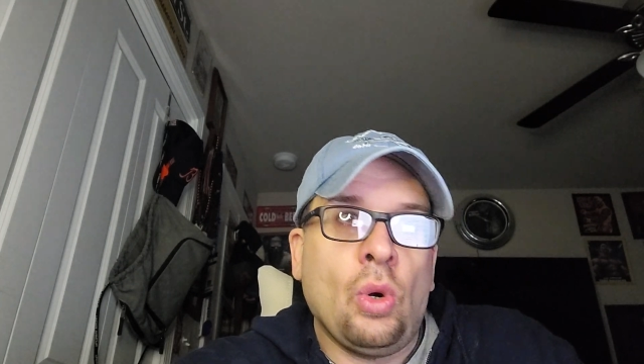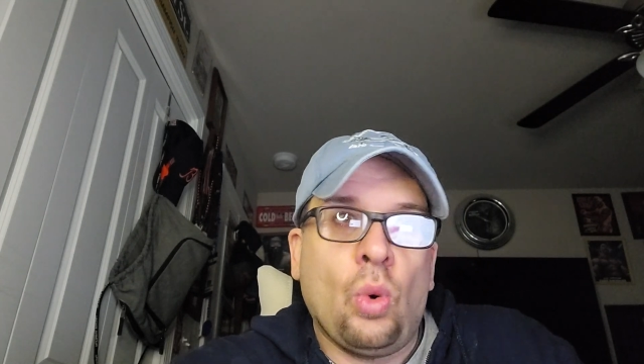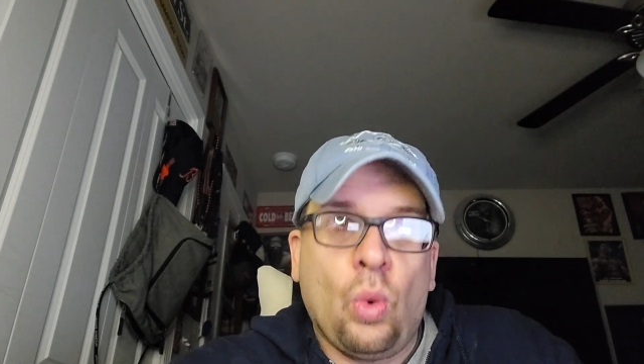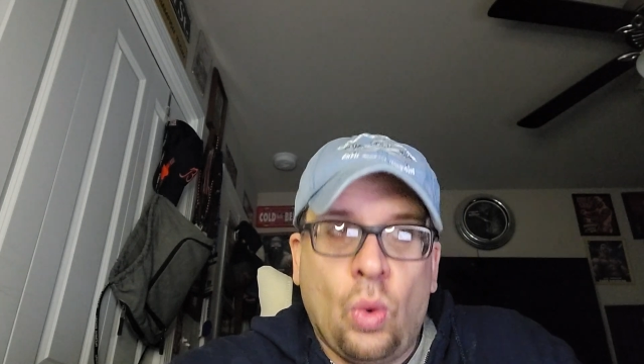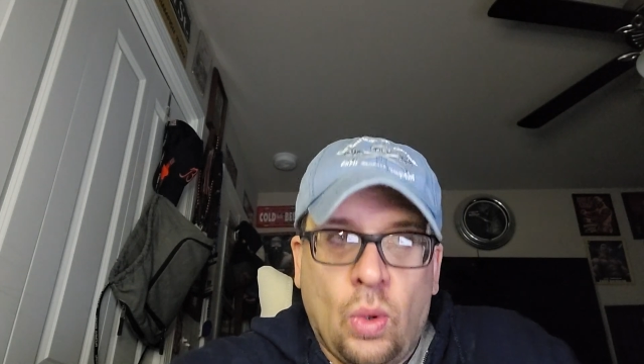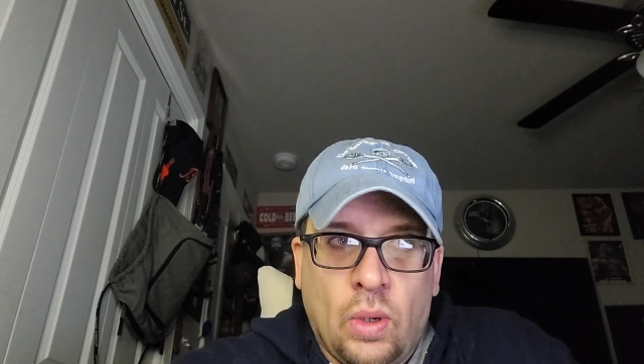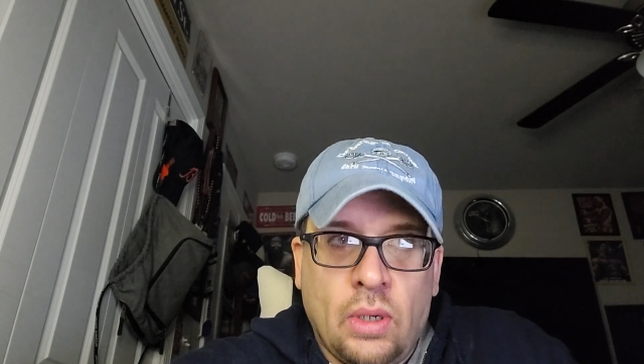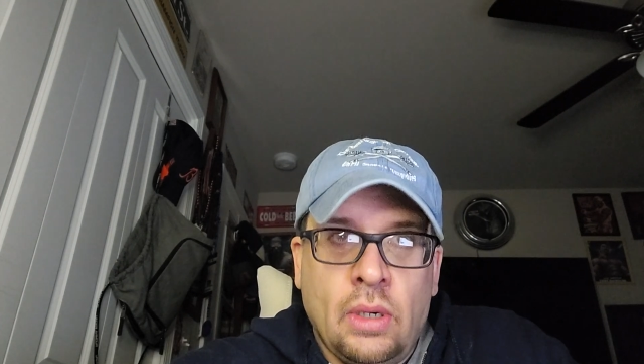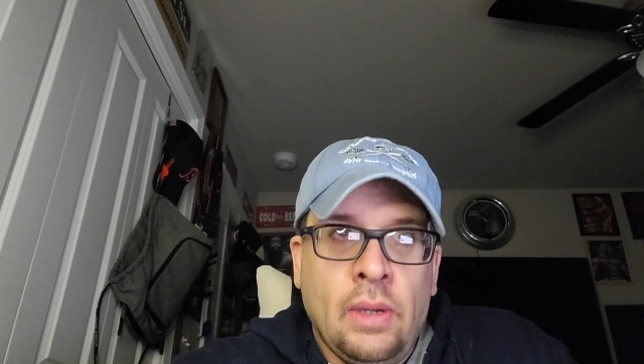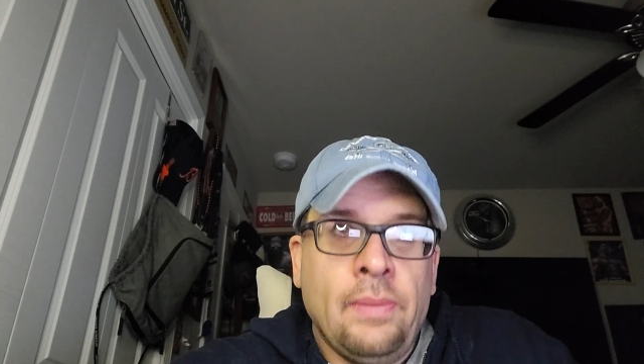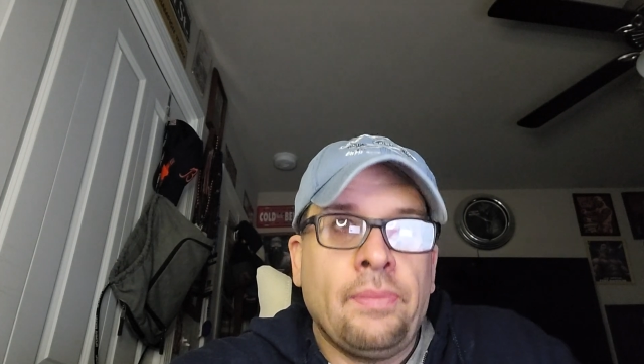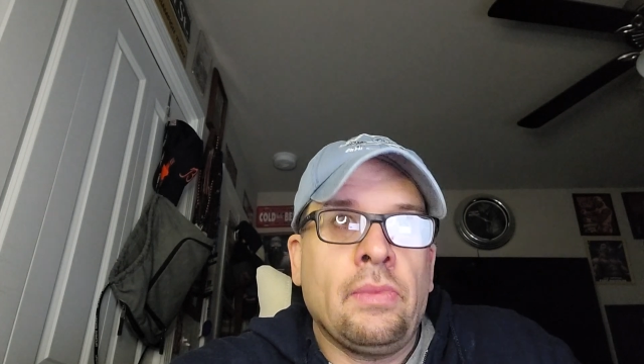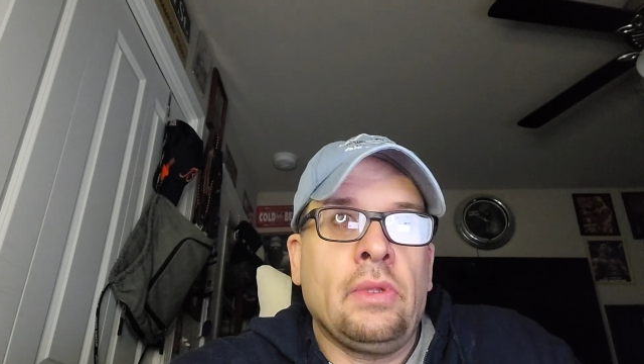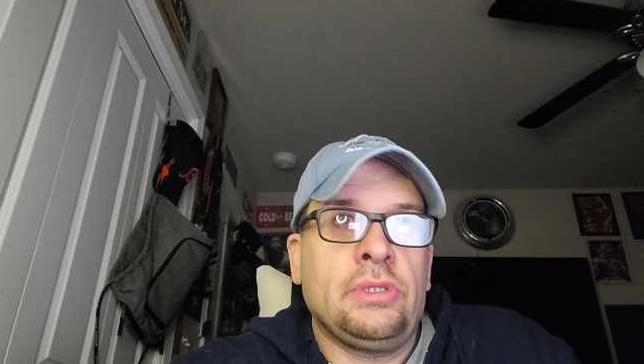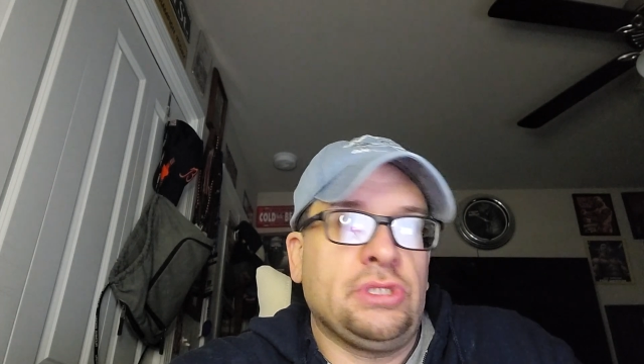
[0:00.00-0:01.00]
or
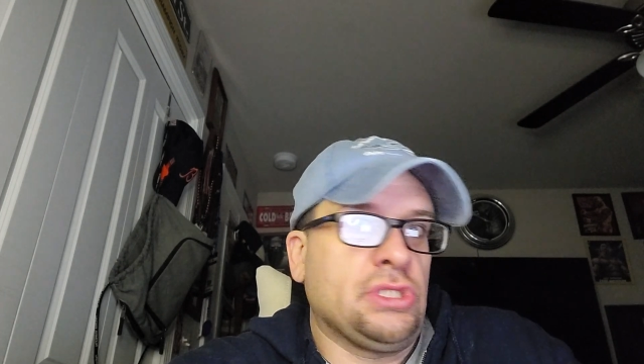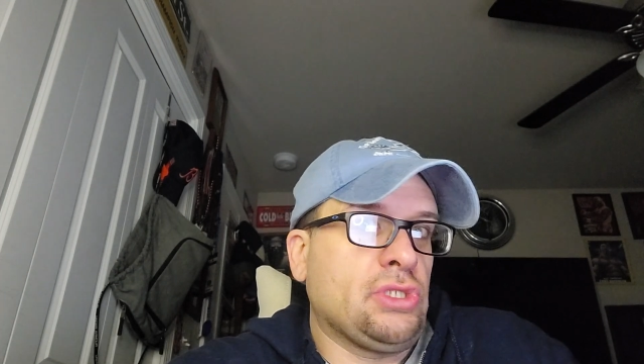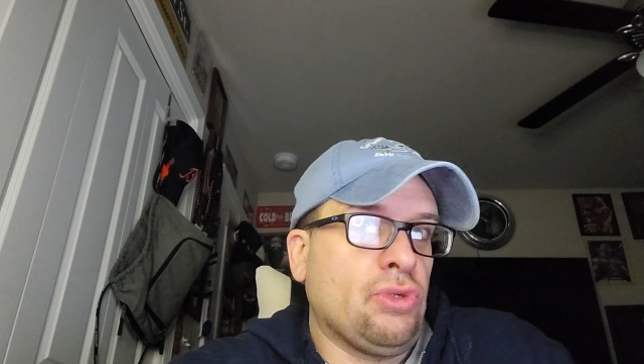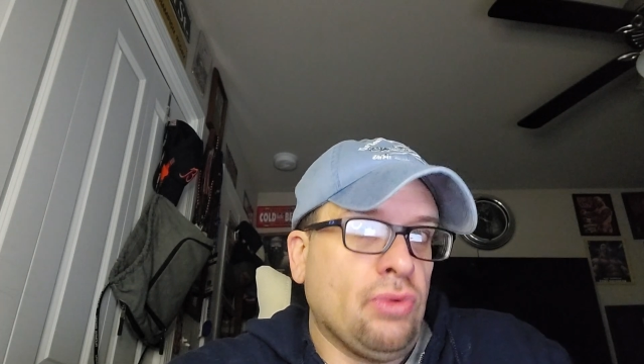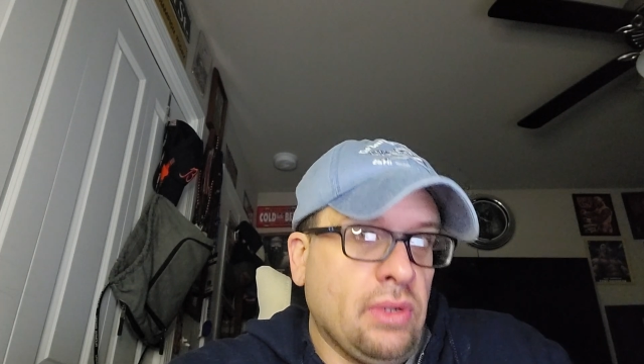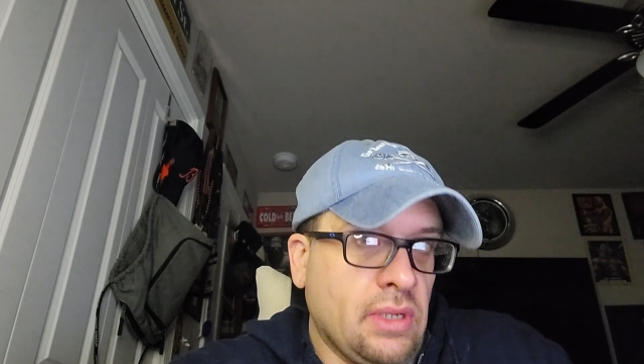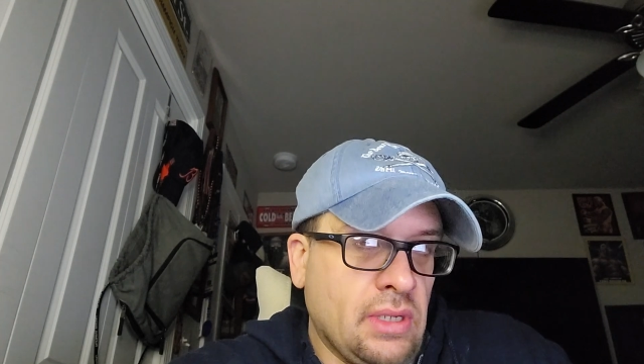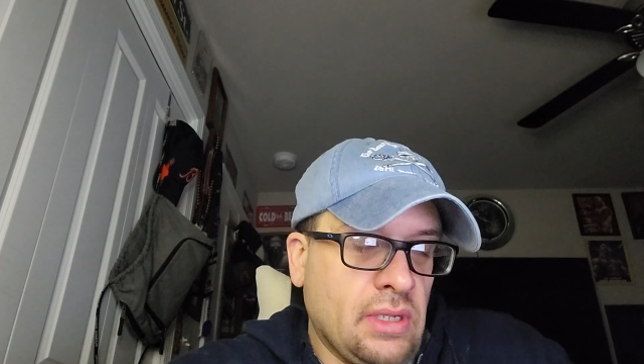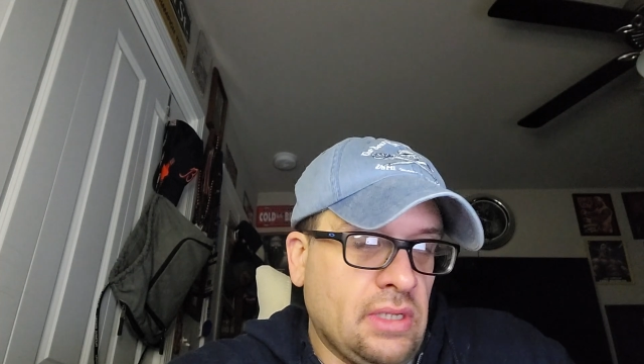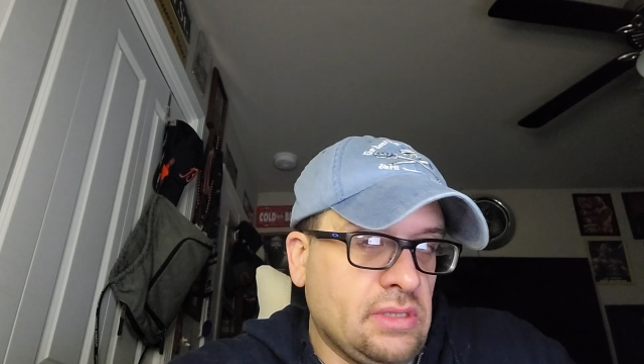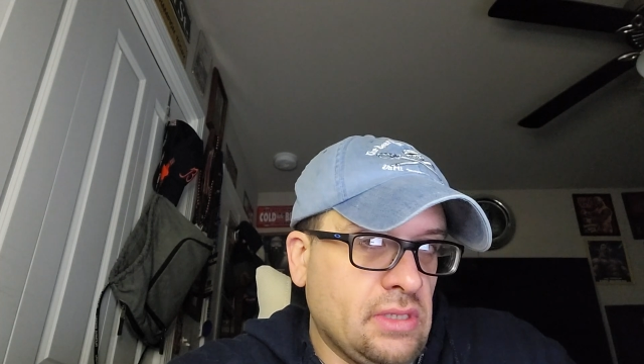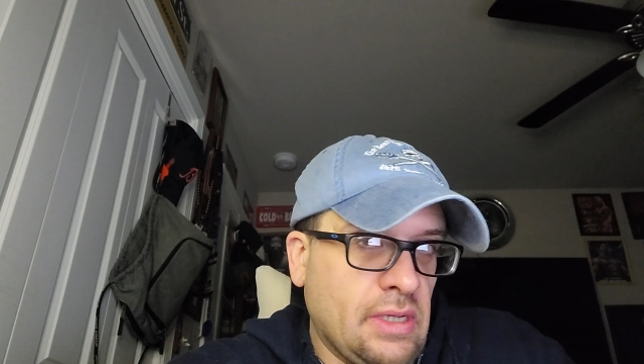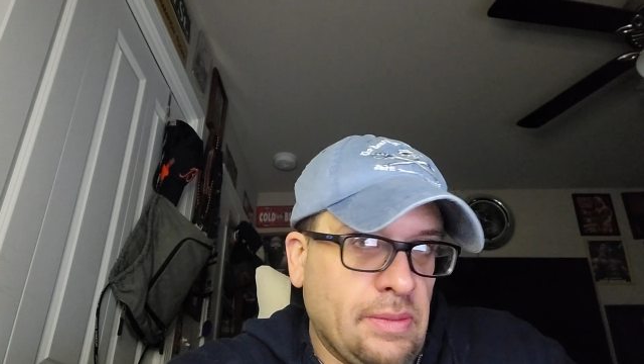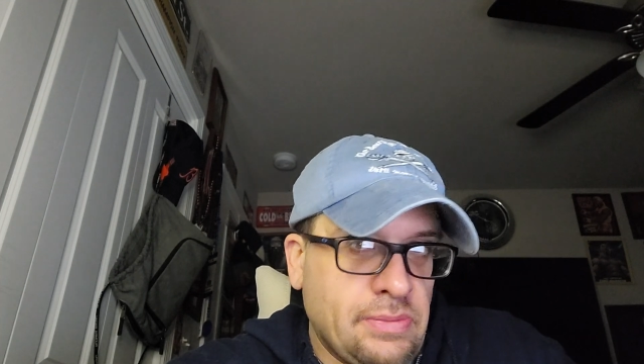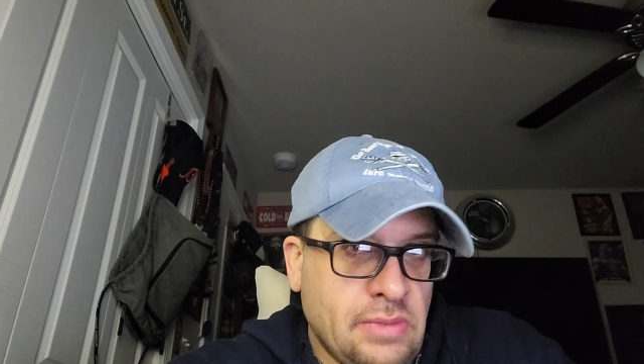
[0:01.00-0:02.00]
just read it.
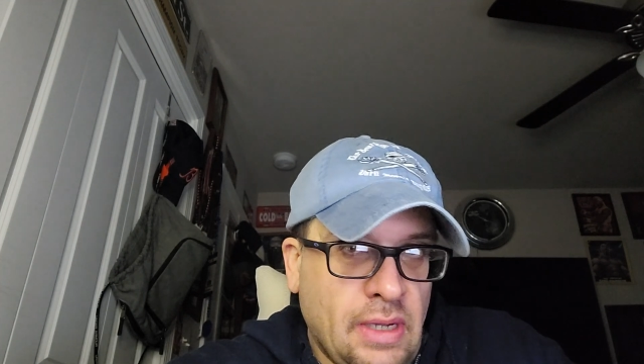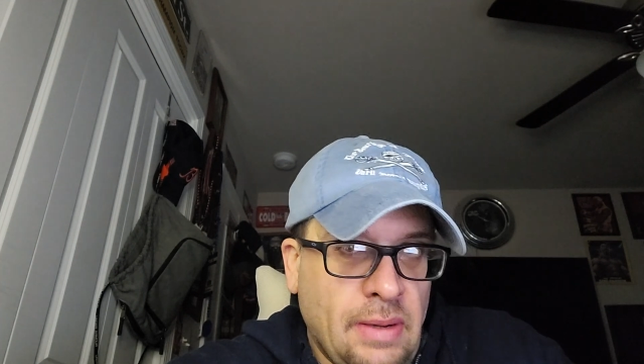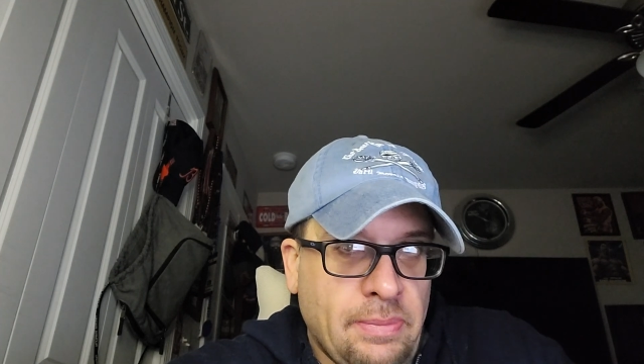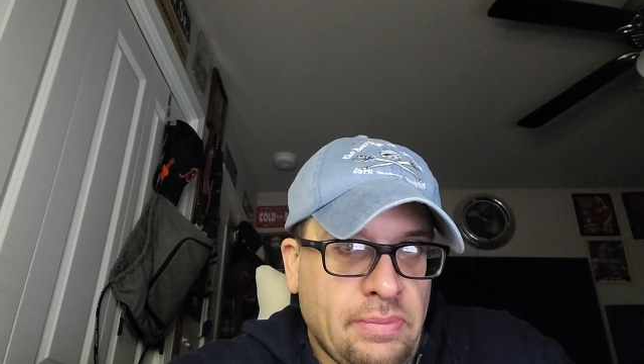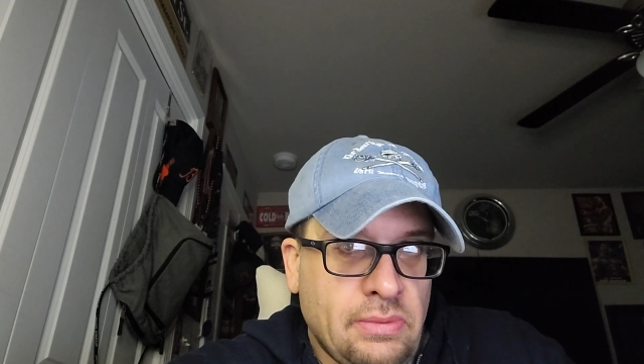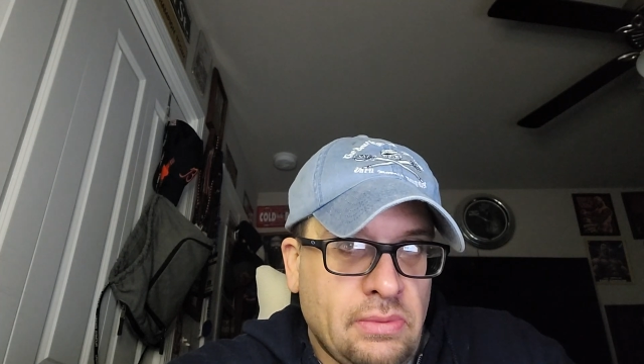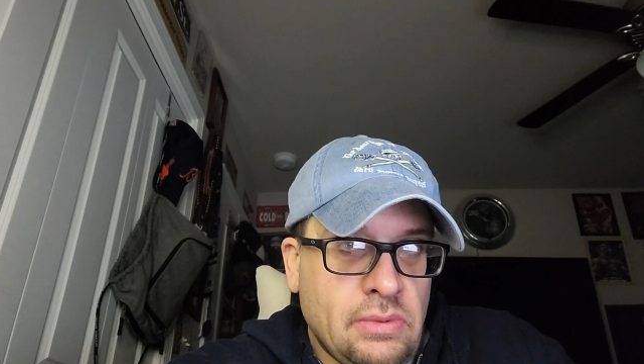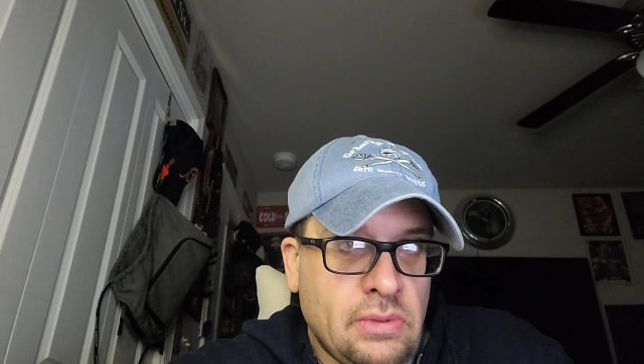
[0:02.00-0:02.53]
It's up top.